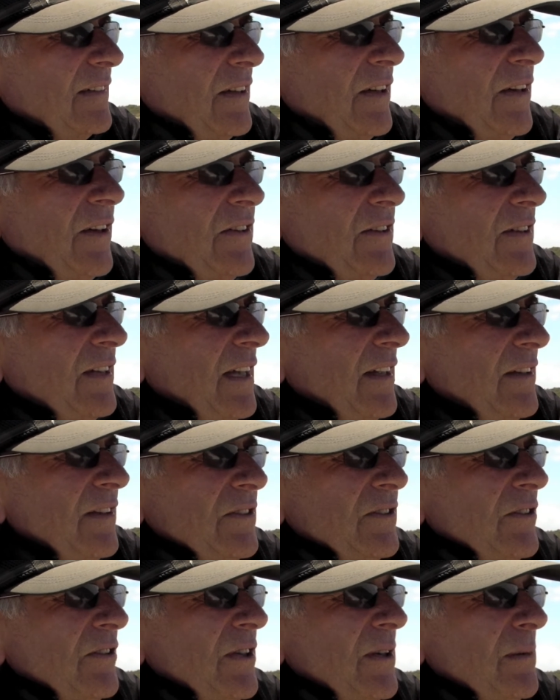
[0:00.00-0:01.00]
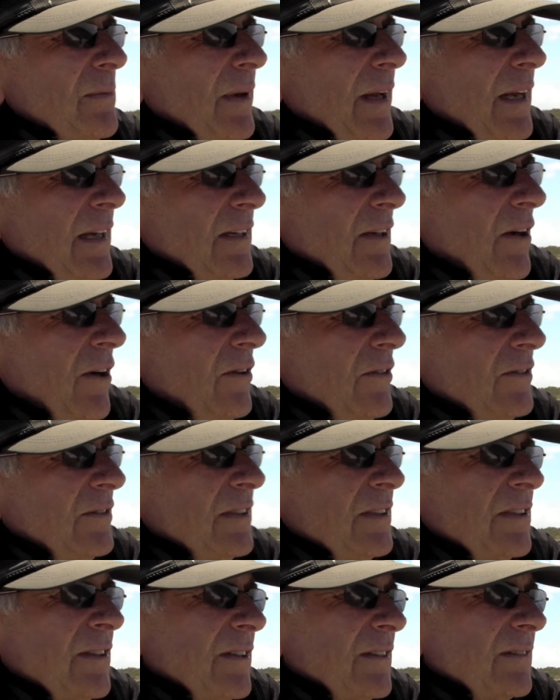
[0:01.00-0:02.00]
you're not down a dirty black hole,
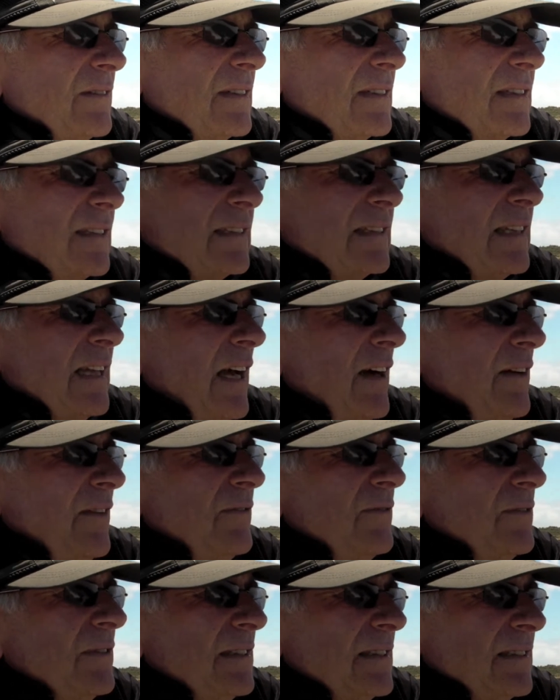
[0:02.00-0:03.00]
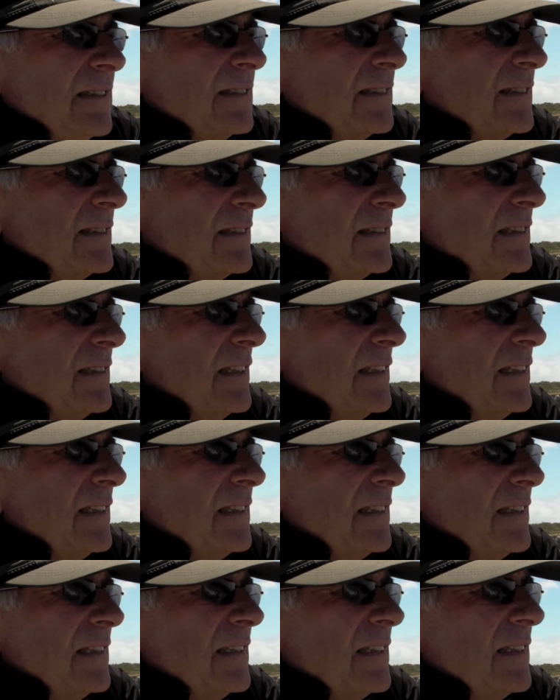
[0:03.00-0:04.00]
you're not down with
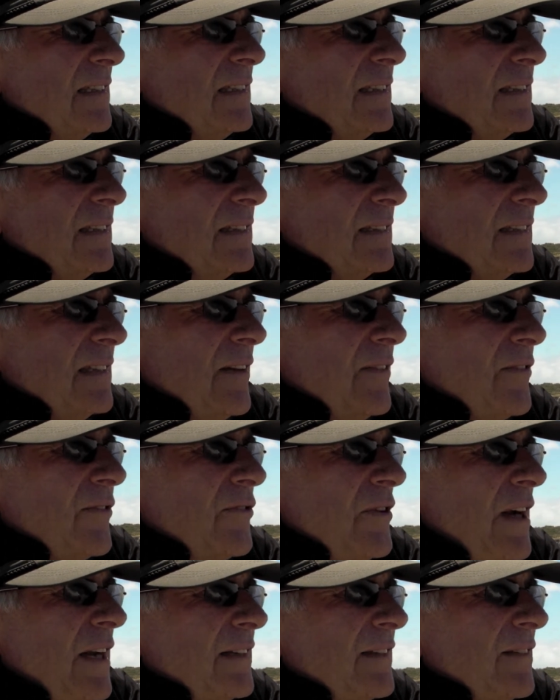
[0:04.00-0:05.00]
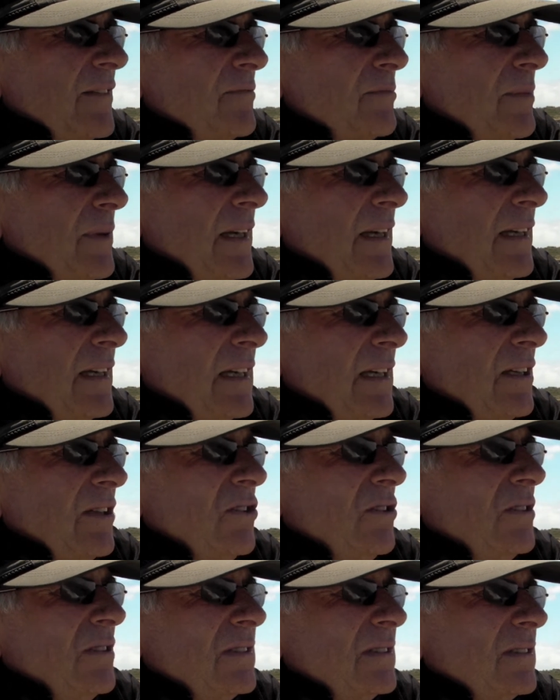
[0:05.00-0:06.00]
a threat of being
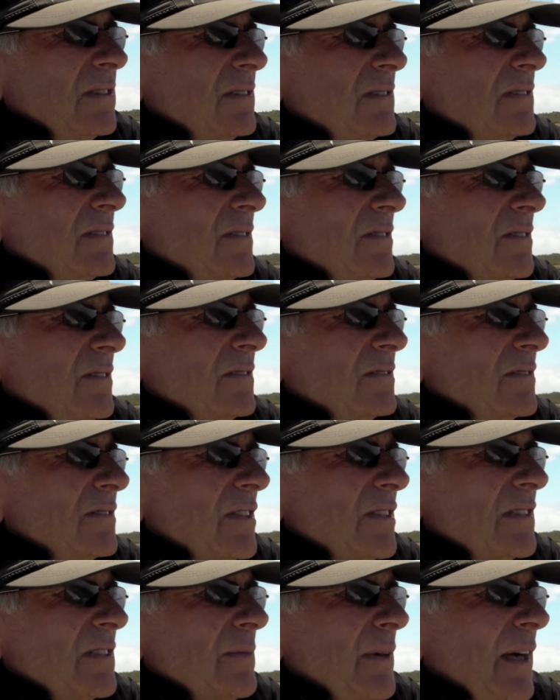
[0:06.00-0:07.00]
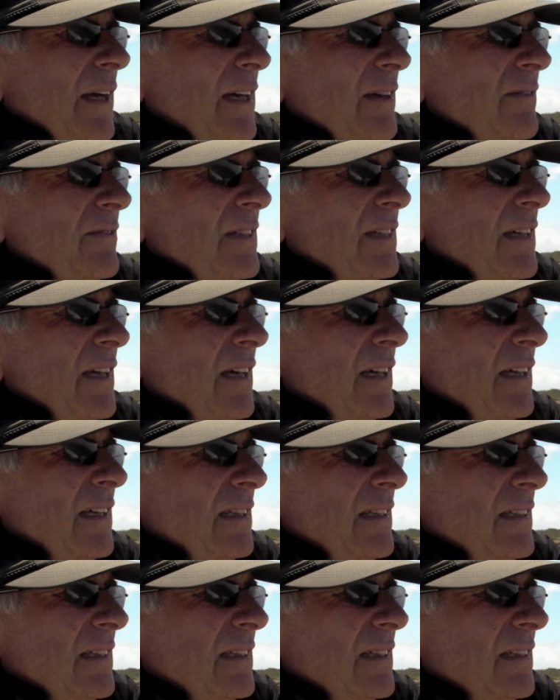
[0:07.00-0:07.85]
killed just about every day.